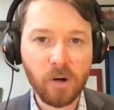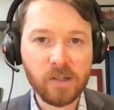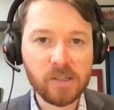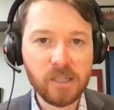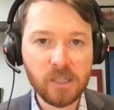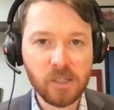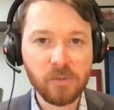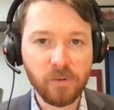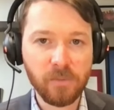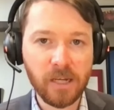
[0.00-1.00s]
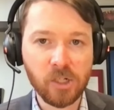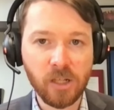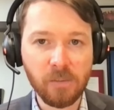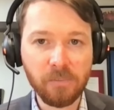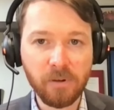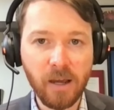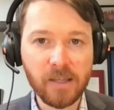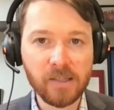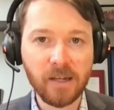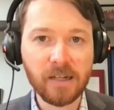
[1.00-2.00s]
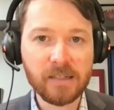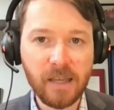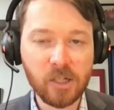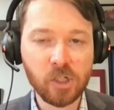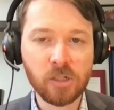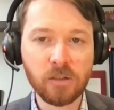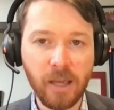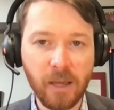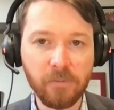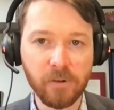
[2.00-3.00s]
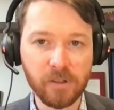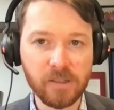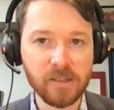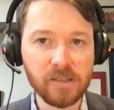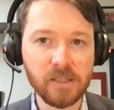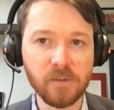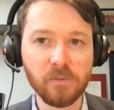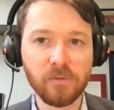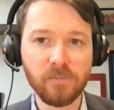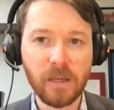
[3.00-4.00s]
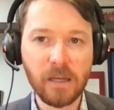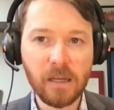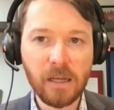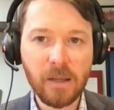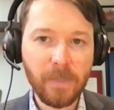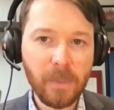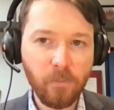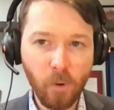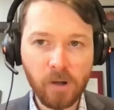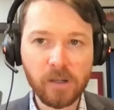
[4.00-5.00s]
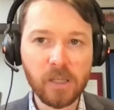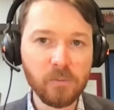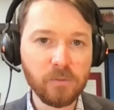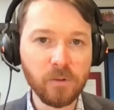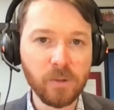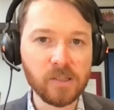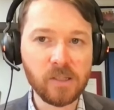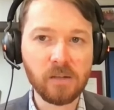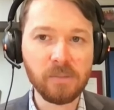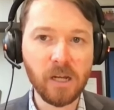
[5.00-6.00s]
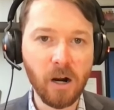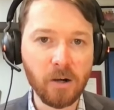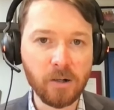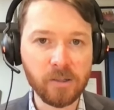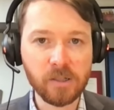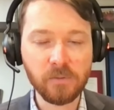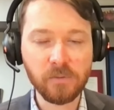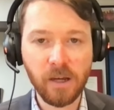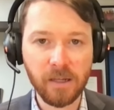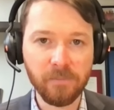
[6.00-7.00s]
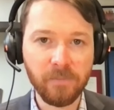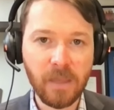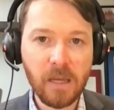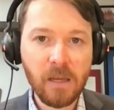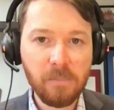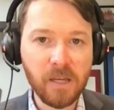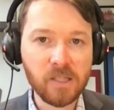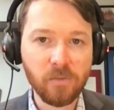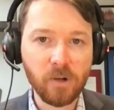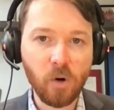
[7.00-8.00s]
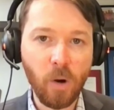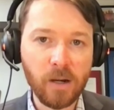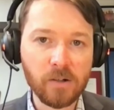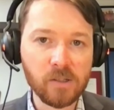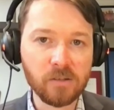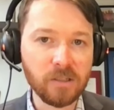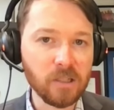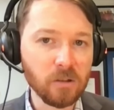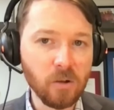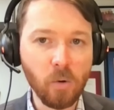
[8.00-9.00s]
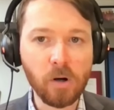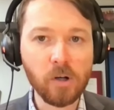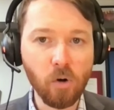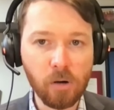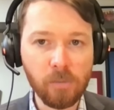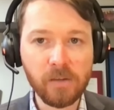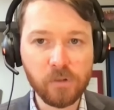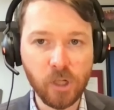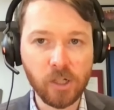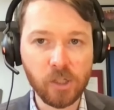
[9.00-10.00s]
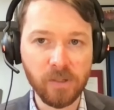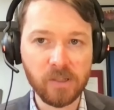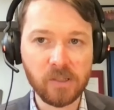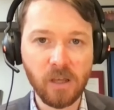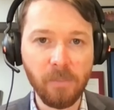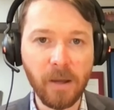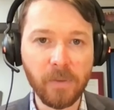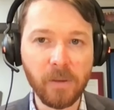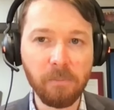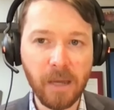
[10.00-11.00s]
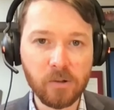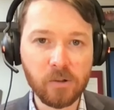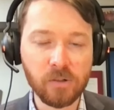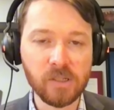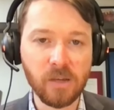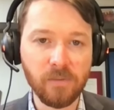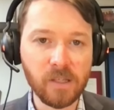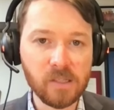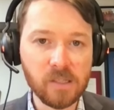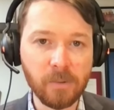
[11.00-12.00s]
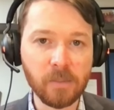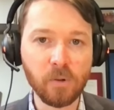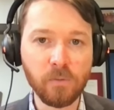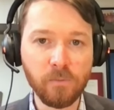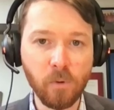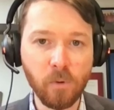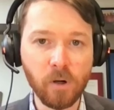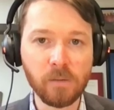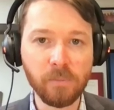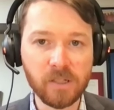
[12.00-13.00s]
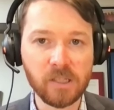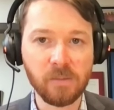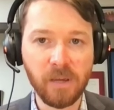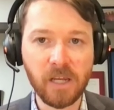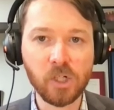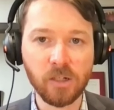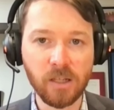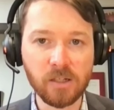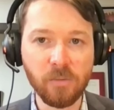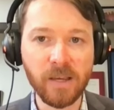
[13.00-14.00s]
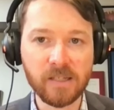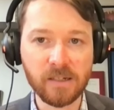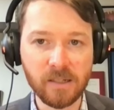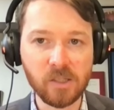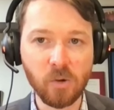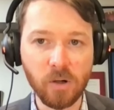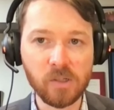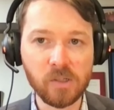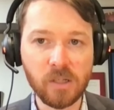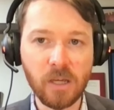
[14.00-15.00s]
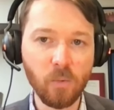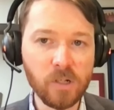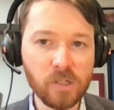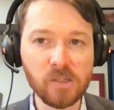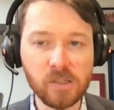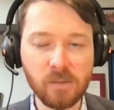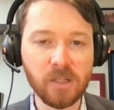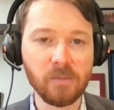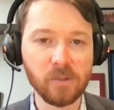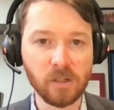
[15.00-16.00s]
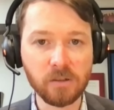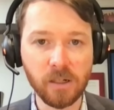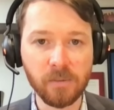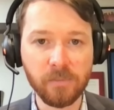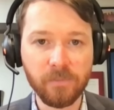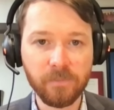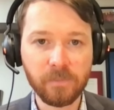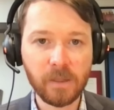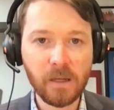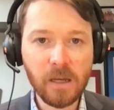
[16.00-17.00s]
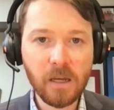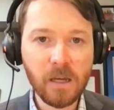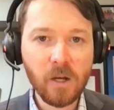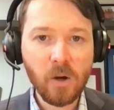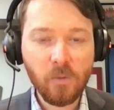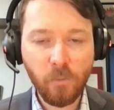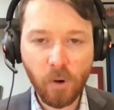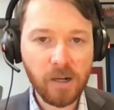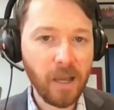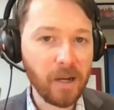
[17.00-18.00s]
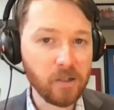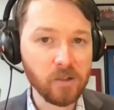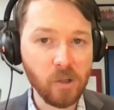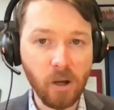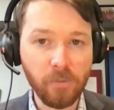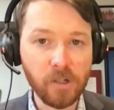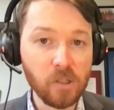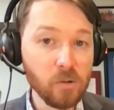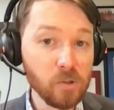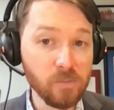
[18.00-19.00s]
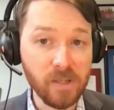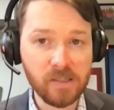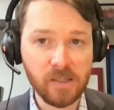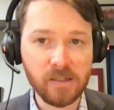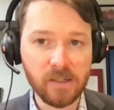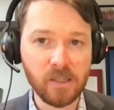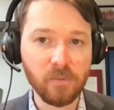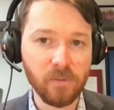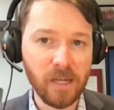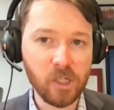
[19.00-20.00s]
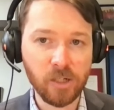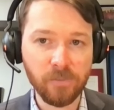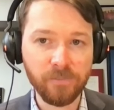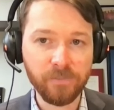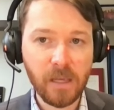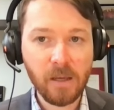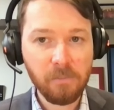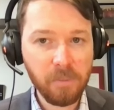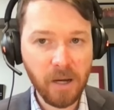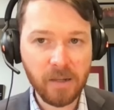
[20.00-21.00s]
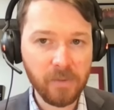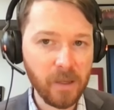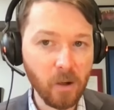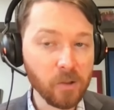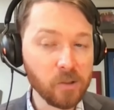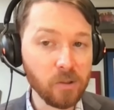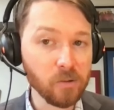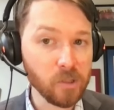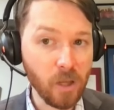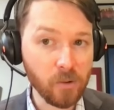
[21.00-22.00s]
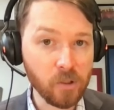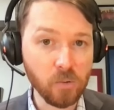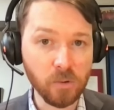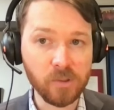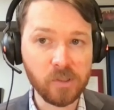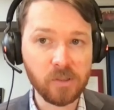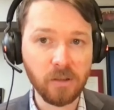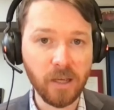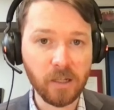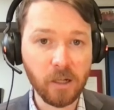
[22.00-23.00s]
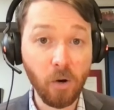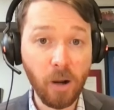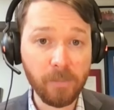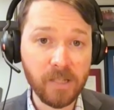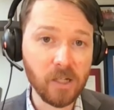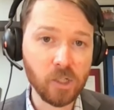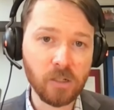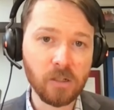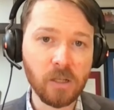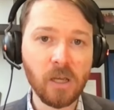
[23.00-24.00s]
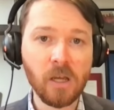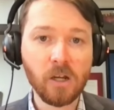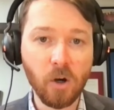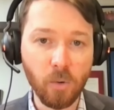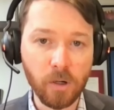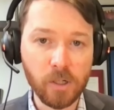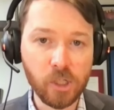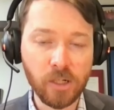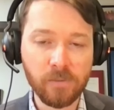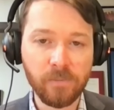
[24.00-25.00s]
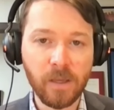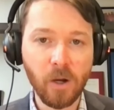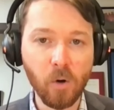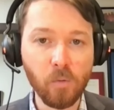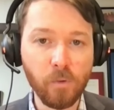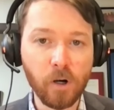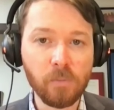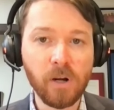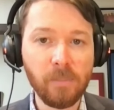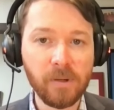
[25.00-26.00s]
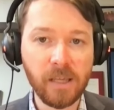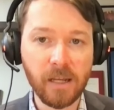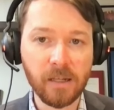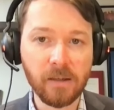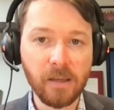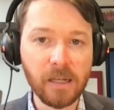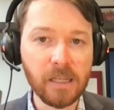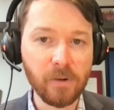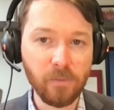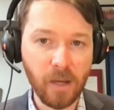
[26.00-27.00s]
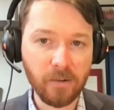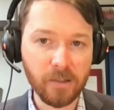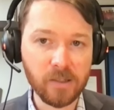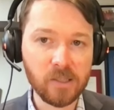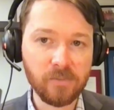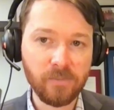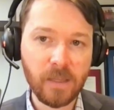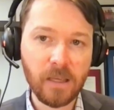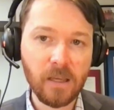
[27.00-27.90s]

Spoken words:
whereas disinformation implies an intentional effort to deceive. Foreign influence can be harder to define because it requires legal or normative judgments about the boundaries of acceptable foreign participation in domestic discourse, which is sometimes unclear. Foreign actors often use mis- and disinformation, but they also use other tools like co-optation, coercion, overt propaganda, and even violence.